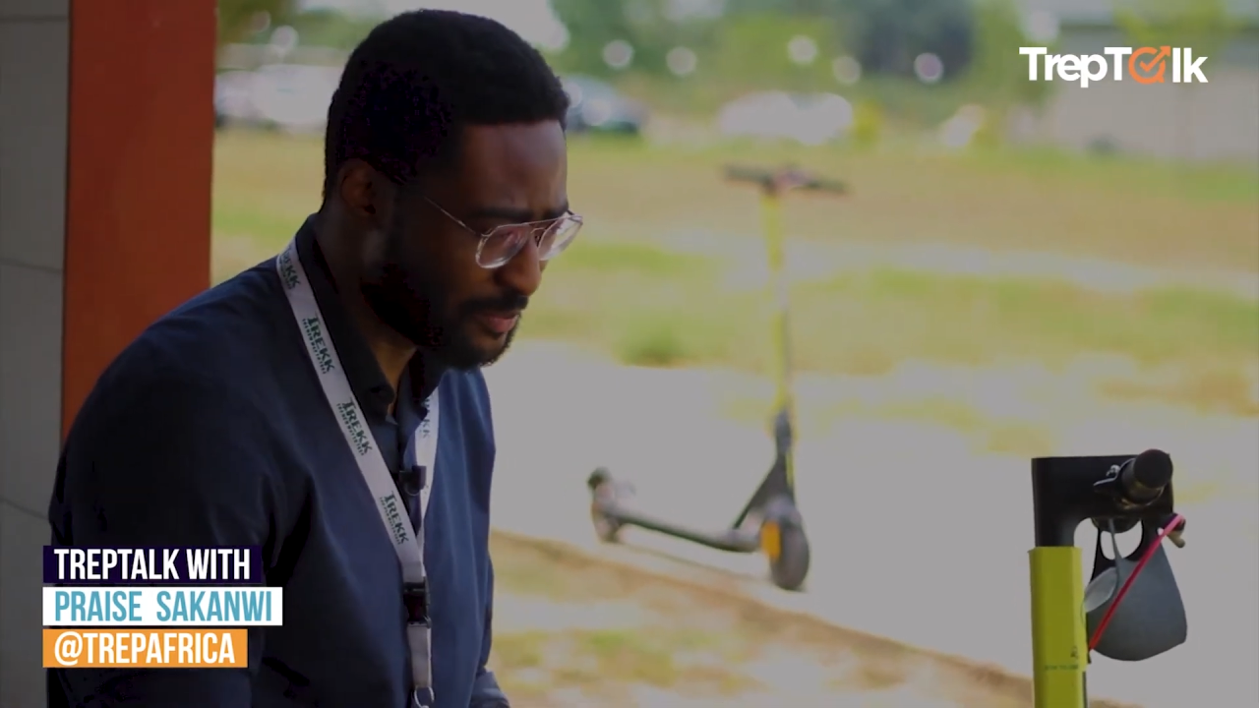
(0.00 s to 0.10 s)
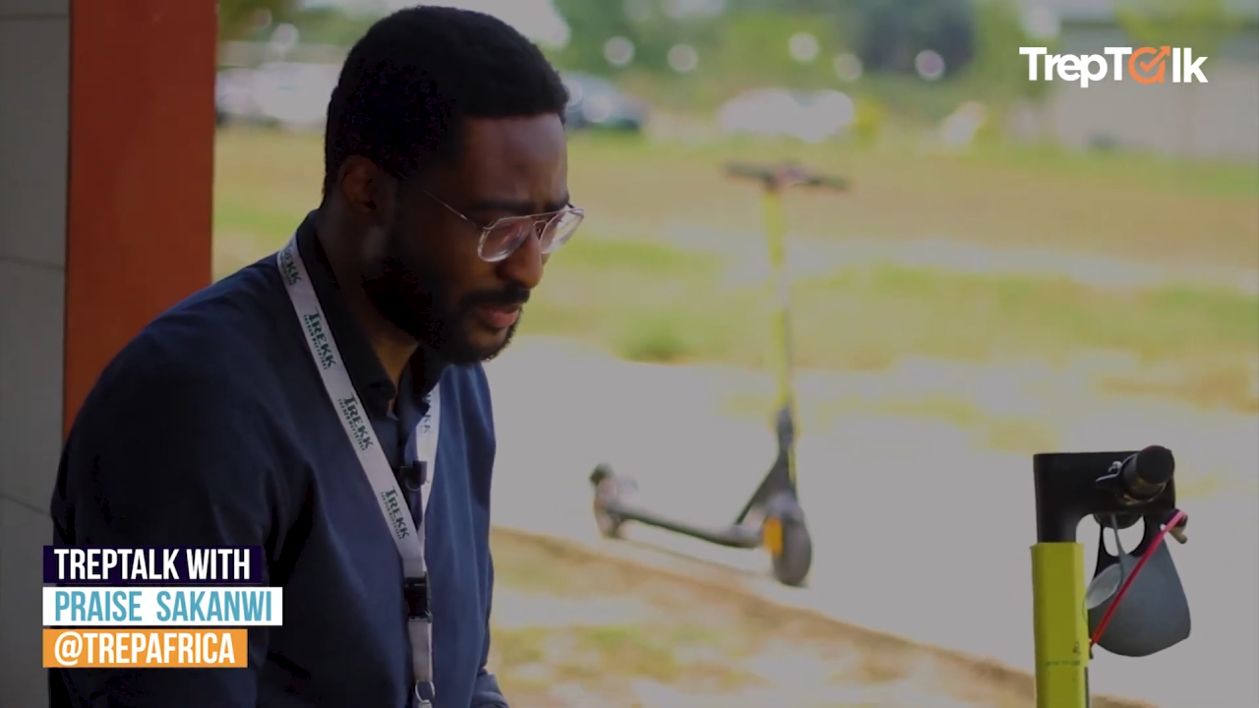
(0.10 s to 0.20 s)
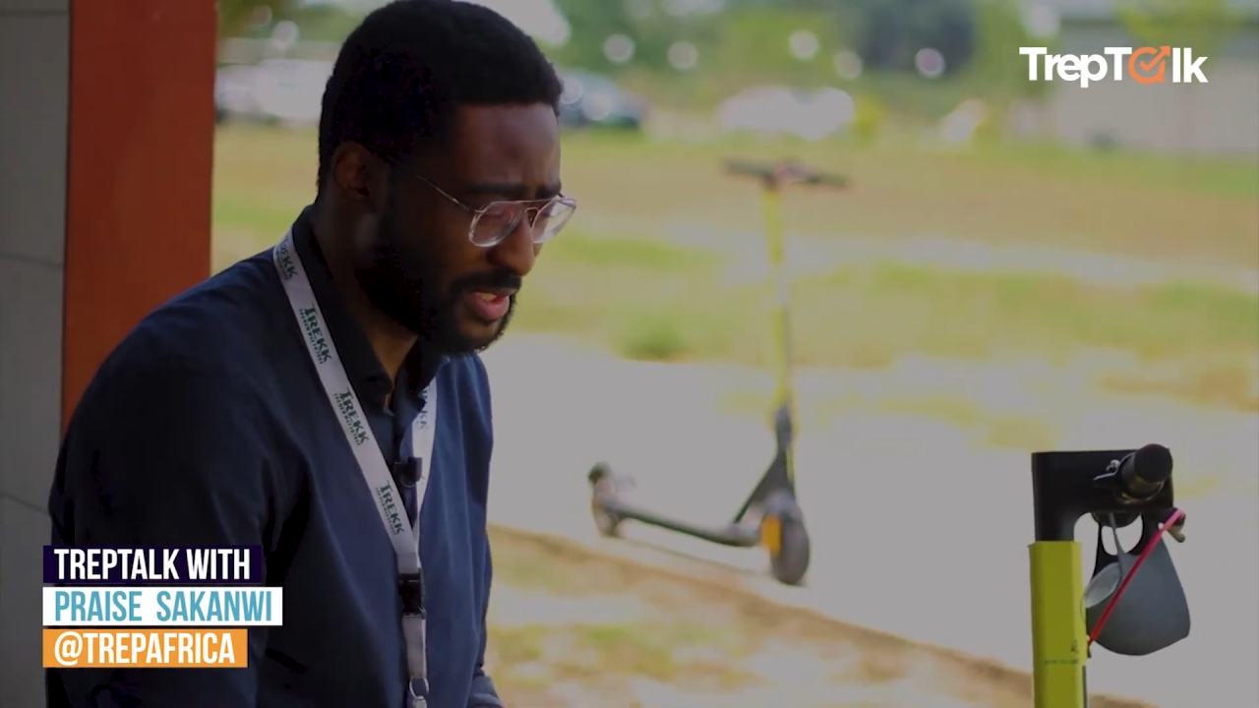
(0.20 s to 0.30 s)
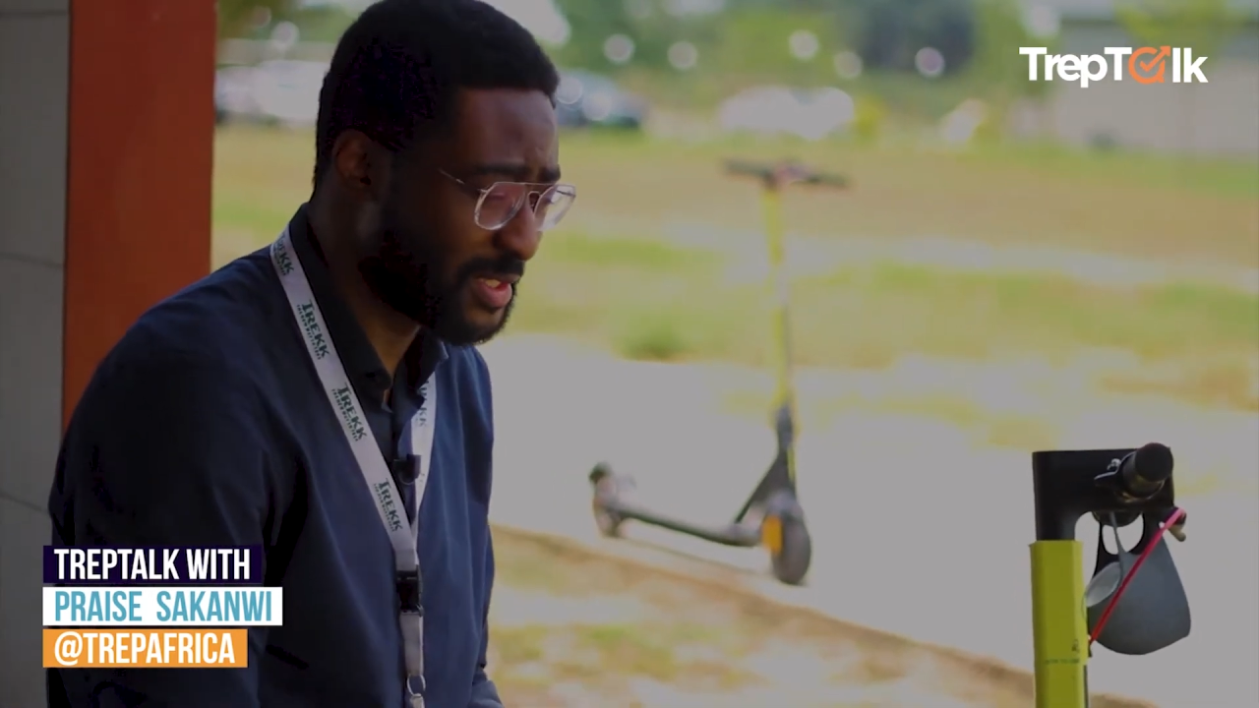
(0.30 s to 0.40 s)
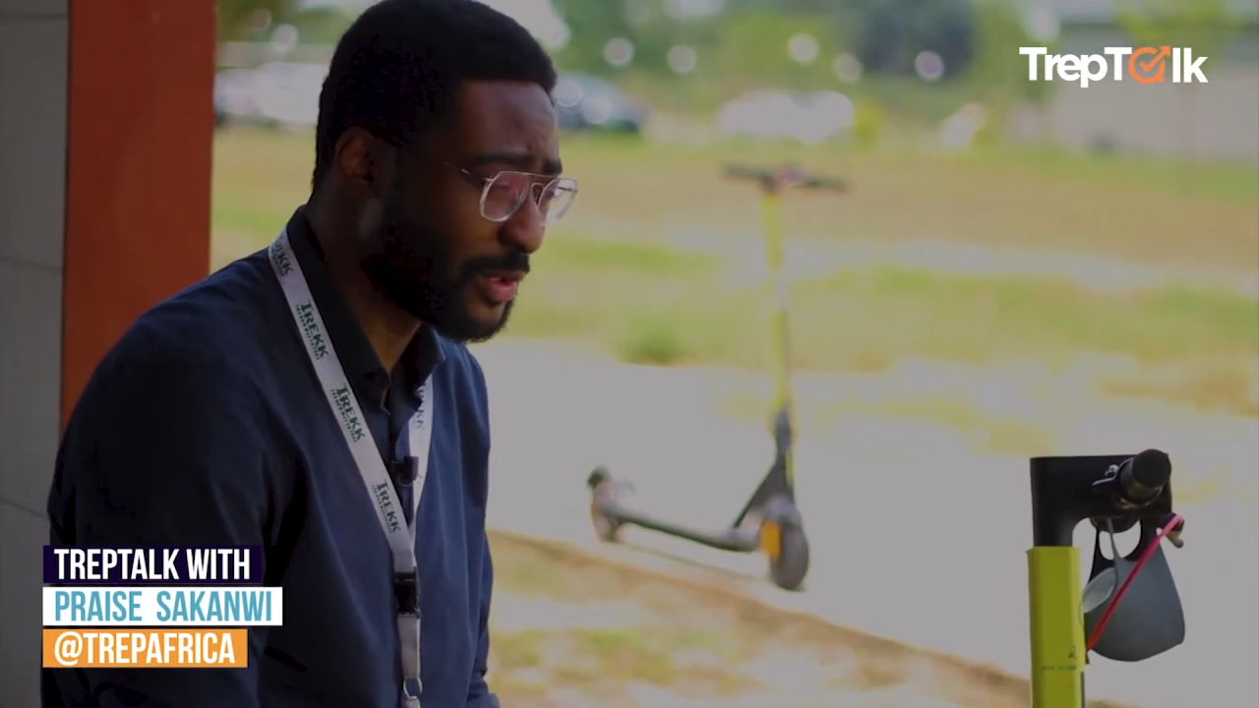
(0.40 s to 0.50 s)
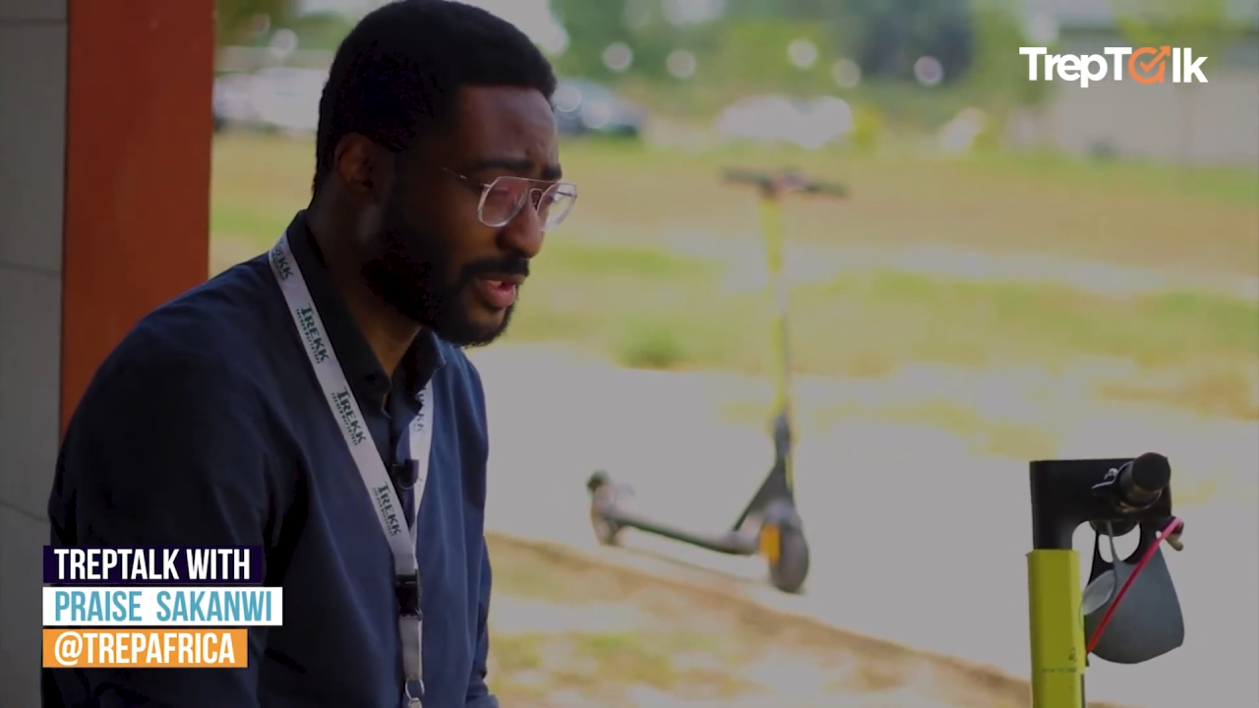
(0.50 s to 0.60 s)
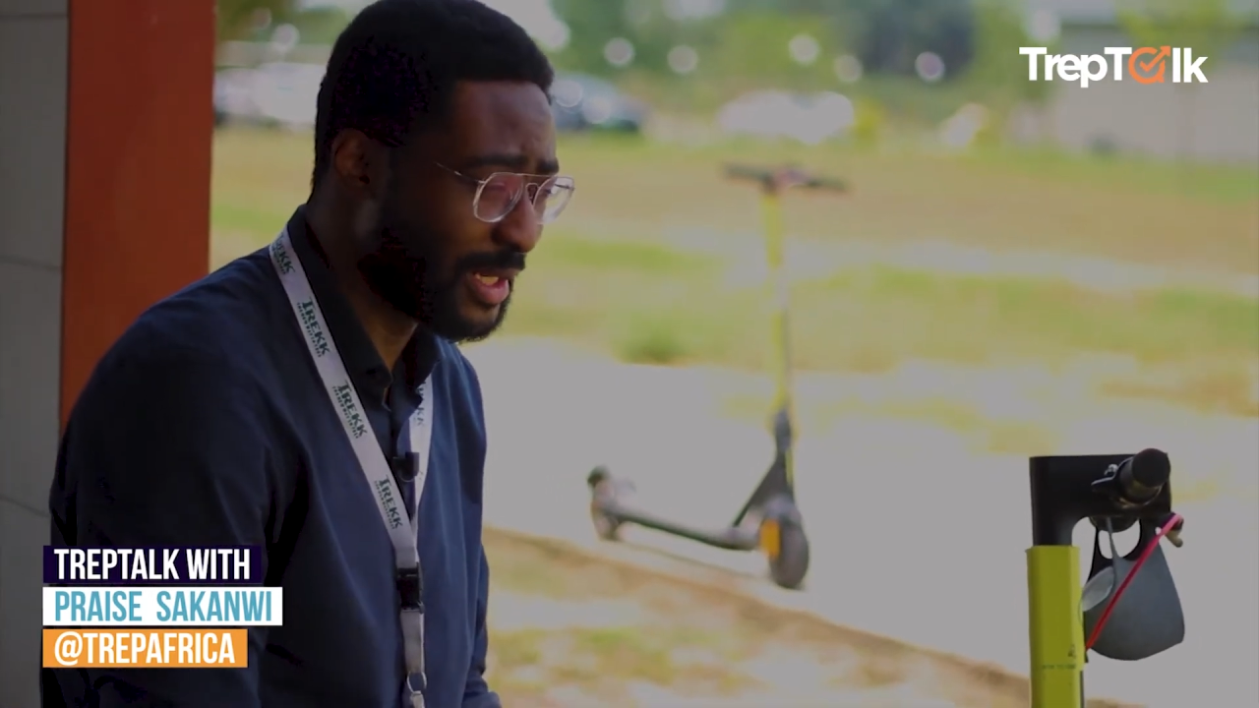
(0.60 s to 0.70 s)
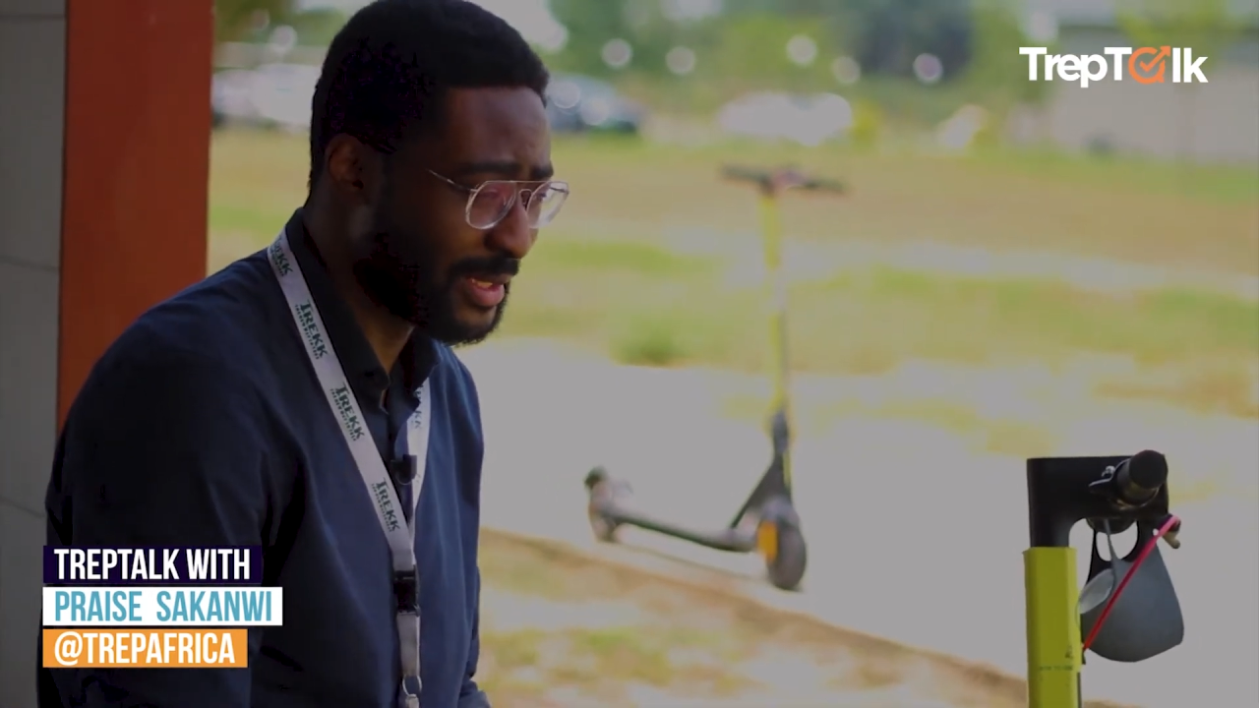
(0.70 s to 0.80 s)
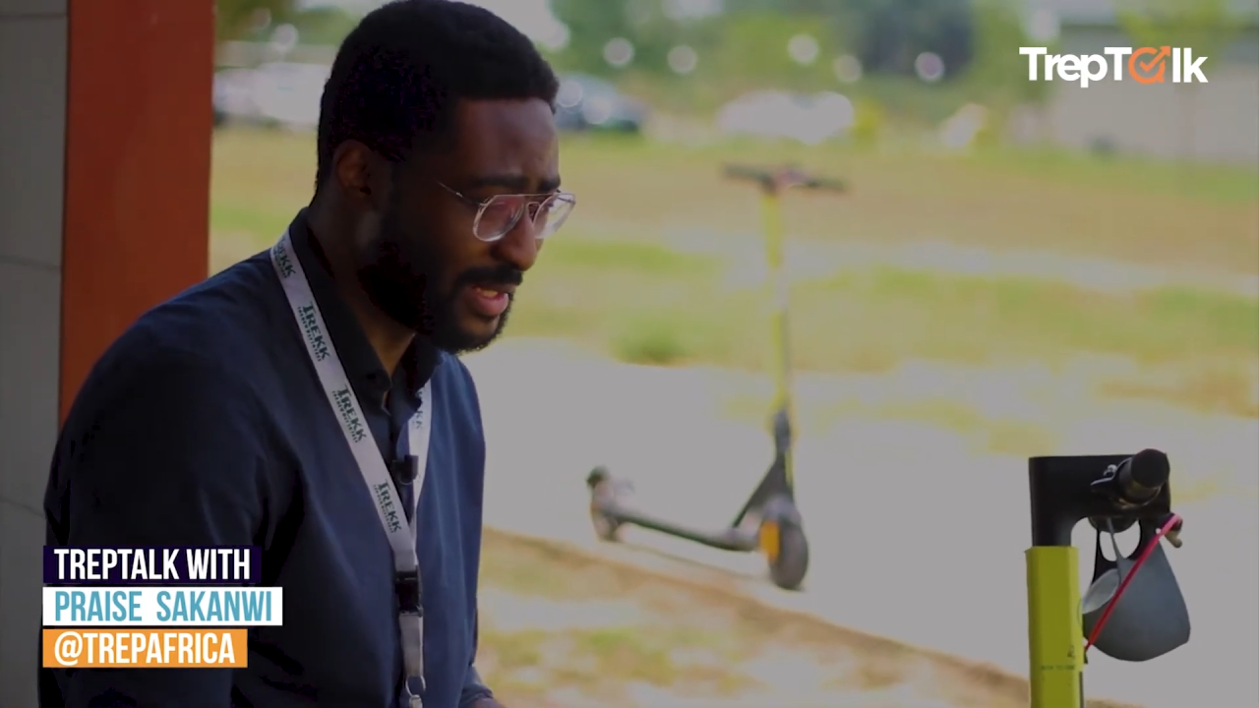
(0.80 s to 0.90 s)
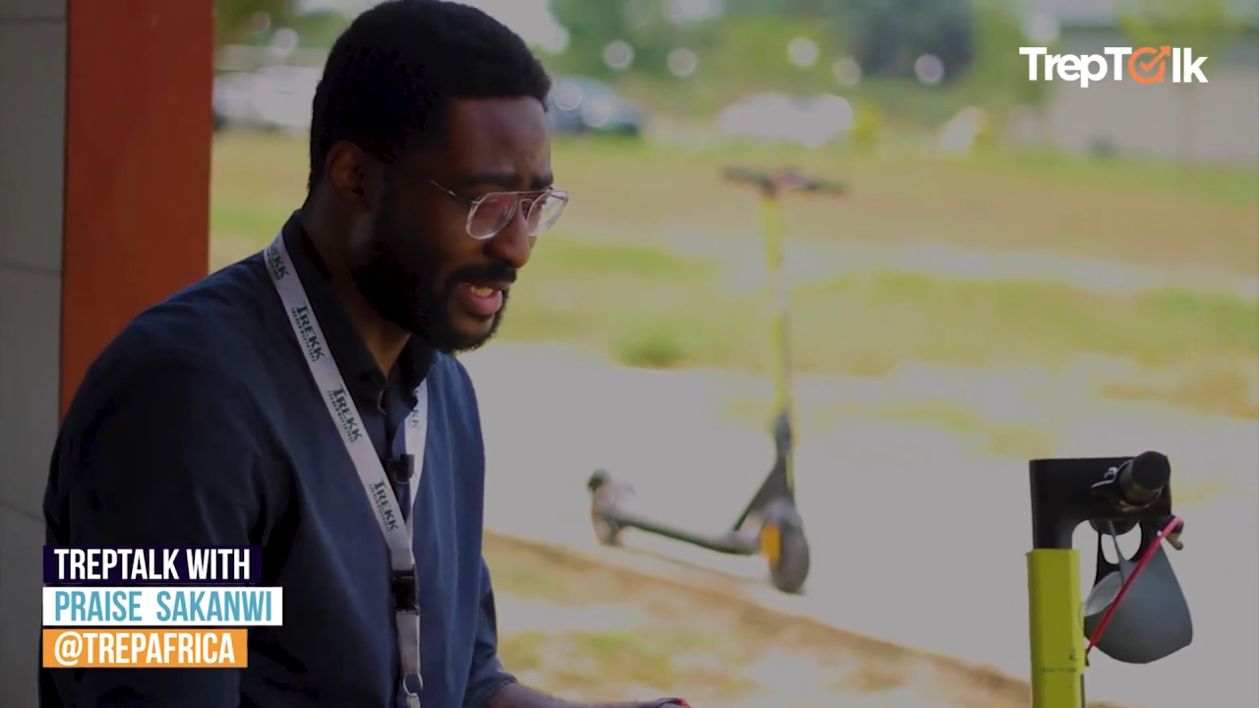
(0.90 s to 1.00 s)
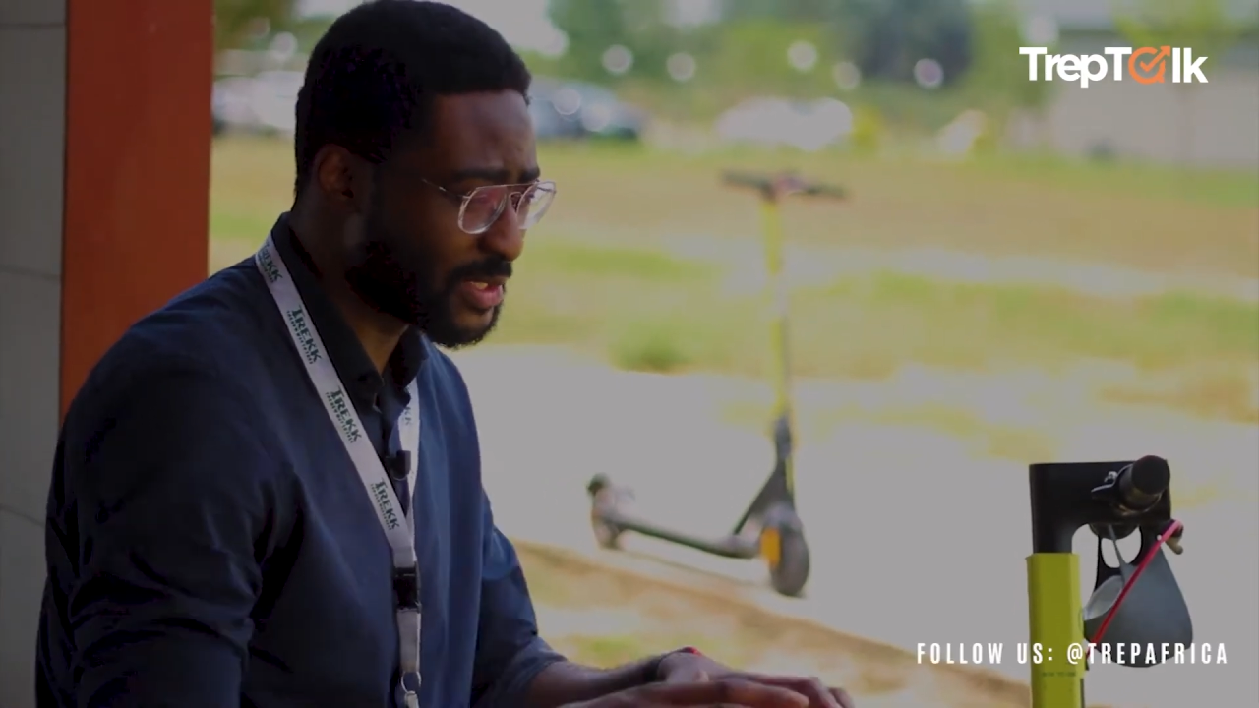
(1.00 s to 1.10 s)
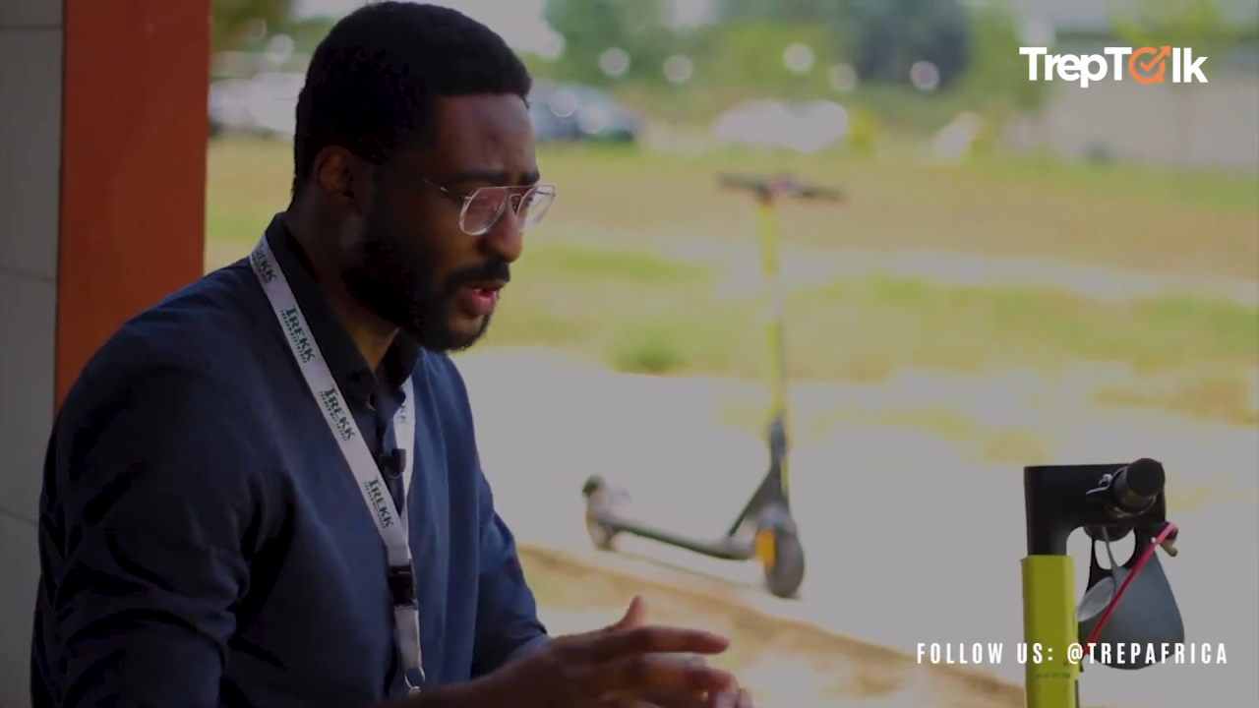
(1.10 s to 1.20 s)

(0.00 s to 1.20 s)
business model in these